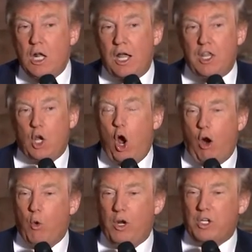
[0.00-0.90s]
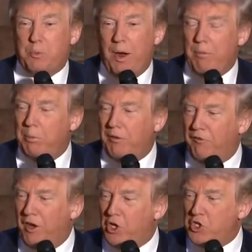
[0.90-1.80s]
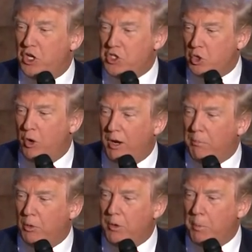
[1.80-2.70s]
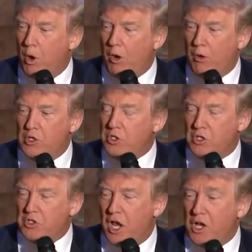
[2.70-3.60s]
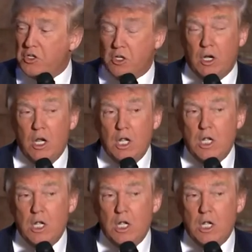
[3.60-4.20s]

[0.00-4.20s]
I think Harwood is probably finished as a credible reporter. He's a disaster.